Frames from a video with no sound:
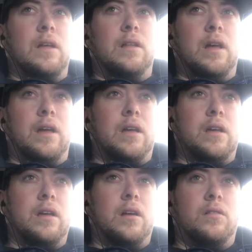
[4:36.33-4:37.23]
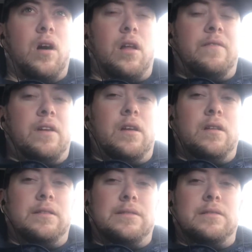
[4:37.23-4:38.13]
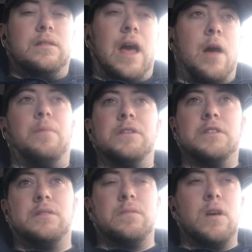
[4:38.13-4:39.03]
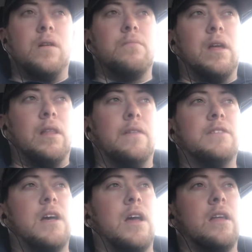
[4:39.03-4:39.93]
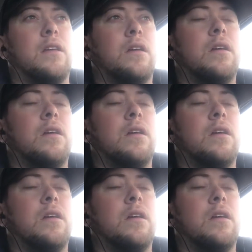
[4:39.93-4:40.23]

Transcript: like a lot of it happens to be on my left side,